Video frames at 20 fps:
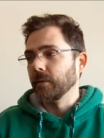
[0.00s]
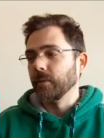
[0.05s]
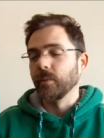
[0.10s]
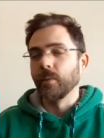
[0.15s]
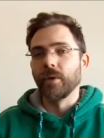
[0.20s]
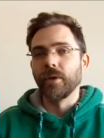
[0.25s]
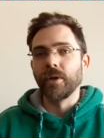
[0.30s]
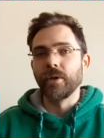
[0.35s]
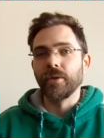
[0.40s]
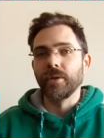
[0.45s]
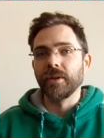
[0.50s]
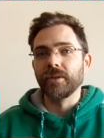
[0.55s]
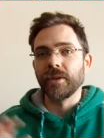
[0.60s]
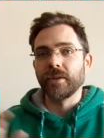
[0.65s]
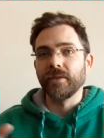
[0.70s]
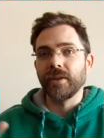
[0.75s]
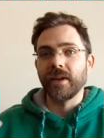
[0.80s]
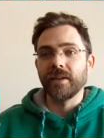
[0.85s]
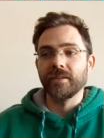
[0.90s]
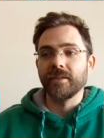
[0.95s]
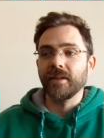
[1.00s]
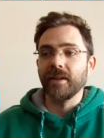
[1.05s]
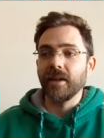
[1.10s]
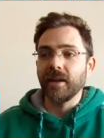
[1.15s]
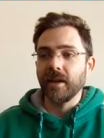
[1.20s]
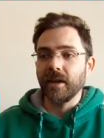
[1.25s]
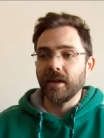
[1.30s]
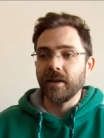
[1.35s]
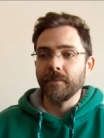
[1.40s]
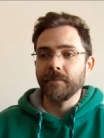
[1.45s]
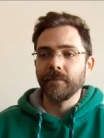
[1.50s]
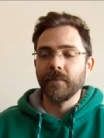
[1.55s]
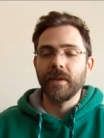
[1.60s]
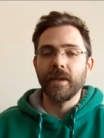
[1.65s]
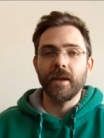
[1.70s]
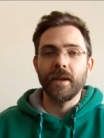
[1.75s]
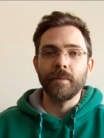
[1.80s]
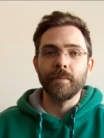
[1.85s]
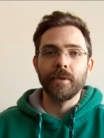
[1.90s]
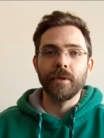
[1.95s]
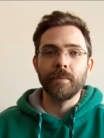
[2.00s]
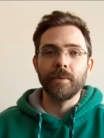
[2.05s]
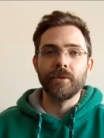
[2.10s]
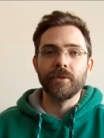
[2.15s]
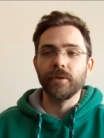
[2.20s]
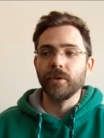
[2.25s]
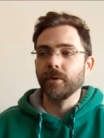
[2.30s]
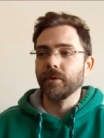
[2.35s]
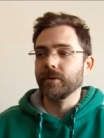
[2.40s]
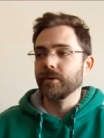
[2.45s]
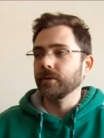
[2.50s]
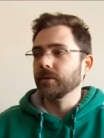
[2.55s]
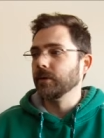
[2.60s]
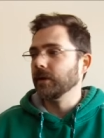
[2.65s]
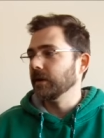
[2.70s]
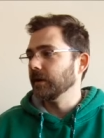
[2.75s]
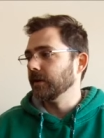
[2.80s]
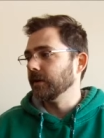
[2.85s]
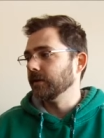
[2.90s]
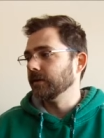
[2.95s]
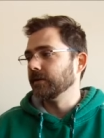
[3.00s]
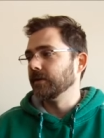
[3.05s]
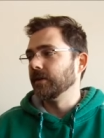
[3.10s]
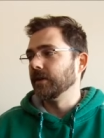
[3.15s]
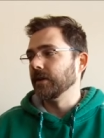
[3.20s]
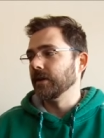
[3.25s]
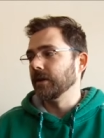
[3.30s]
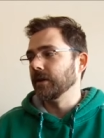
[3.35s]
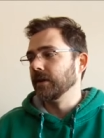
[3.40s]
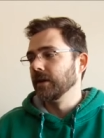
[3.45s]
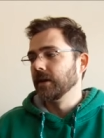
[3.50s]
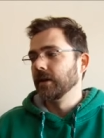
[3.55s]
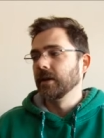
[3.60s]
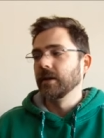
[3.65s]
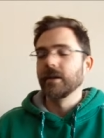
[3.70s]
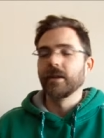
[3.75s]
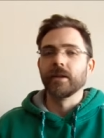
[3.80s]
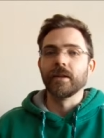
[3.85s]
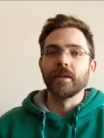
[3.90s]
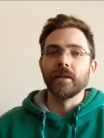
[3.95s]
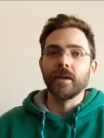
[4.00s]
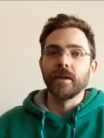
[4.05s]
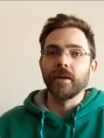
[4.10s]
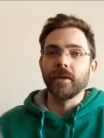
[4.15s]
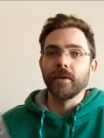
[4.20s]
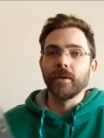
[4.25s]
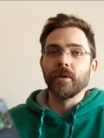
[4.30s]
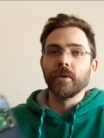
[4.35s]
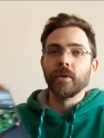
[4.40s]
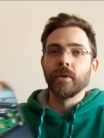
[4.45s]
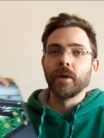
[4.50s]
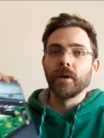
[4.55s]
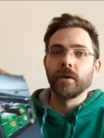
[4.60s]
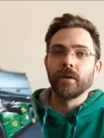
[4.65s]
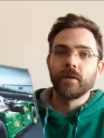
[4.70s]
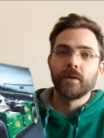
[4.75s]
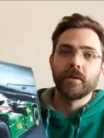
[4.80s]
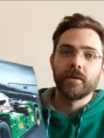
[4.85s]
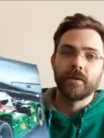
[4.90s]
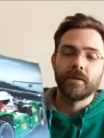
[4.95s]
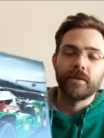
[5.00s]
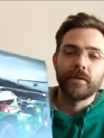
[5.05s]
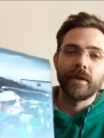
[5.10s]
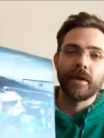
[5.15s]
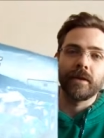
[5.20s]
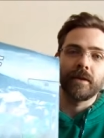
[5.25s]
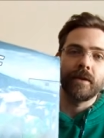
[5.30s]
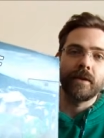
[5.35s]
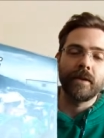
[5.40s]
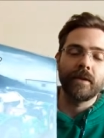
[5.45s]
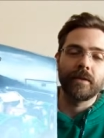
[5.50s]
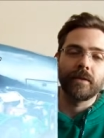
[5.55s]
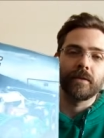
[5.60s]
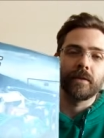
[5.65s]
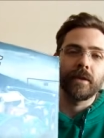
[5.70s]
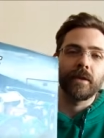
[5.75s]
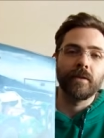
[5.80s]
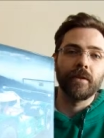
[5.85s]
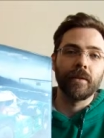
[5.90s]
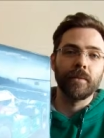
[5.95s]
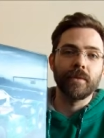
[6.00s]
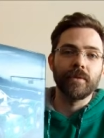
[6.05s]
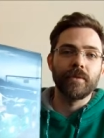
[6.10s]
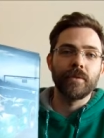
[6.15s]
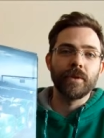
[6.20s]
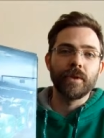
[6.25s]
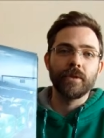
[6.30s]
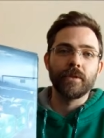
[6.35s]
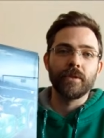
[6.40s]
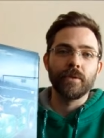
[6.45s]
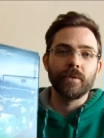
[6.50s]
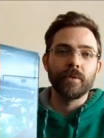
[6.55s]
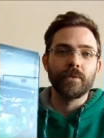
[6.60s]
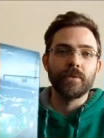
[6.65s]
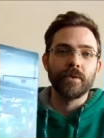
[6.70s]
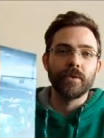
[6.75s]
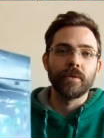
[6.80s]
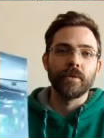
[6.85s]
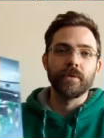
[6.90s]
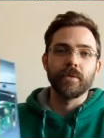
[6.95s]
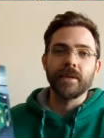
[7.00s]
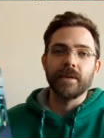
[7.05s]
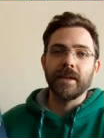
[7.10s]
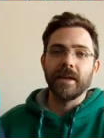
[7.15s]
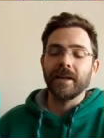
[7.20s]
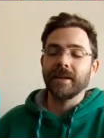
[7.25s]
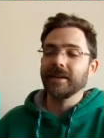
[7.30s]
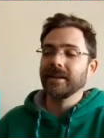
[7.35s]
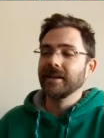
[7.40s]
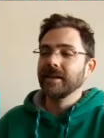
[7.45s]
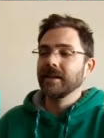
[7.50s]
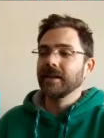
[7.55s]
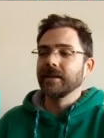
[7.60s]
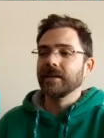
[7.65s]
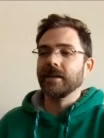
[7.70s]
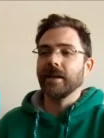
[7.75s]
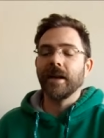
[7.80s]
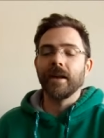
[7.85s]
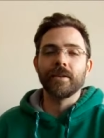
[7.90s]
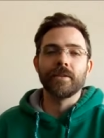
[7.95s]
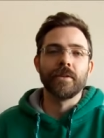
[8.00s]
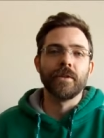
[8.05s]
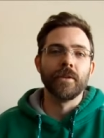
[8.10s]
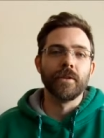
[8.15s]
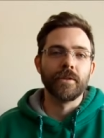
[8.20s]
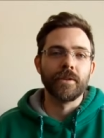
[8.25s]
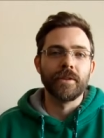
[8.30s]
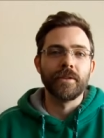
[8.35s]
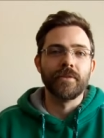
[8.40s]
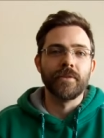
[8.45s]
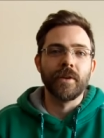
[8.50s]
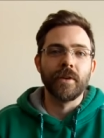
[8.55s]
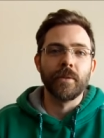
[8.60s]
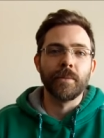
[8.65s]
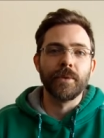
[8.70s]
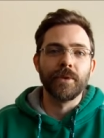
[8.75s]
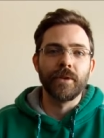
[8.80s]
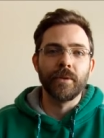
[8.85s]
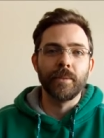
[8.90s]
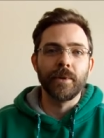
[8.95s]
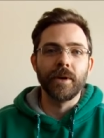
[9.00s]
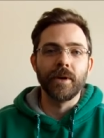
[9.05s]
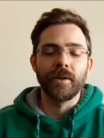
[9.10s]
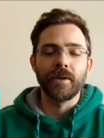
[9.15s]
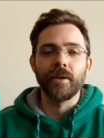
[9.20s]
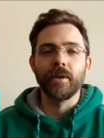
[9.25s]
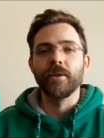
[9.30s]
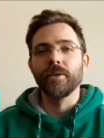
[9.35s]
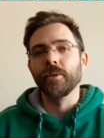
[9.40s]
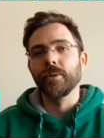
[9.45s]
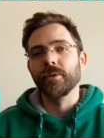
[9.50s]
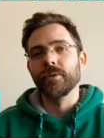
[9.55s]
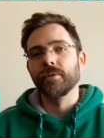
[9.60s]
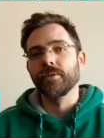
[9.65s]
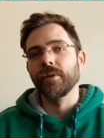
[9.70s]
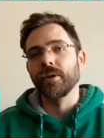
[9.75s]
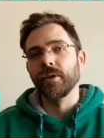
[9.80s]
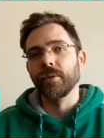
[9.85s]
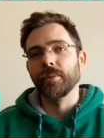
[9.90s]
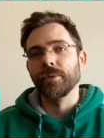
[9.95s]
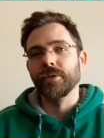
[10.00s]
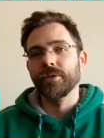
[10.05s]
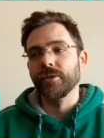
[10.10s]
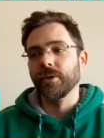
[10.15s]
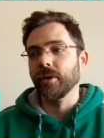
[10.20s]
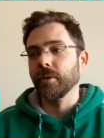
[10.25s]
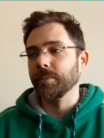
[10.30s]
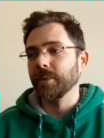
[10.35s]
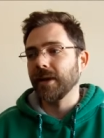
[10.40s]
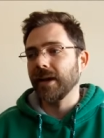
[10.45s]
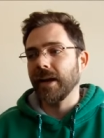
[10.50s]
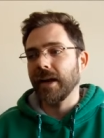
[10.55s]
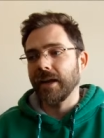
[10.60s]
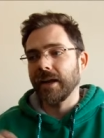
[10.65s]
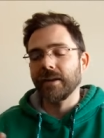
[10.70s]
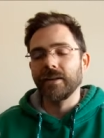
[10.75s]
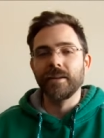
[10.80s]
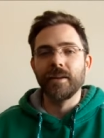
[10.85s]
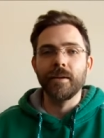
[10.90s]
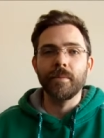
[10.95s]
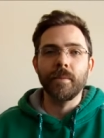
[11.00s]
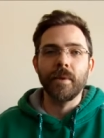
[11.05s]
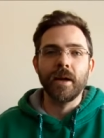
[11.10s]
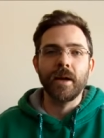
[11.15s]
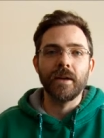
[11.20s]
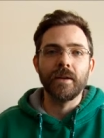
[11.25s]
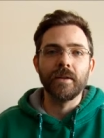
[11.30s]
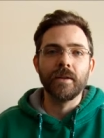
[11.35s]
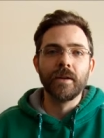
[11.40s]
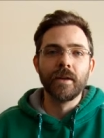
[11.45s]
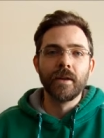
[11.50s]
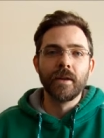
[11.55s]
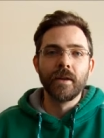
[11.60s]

one of the things I've got today that I'm going to be showing you is the Lego Technic set number 42039. Not currently available in America, although it's available in Europe. I had to get mine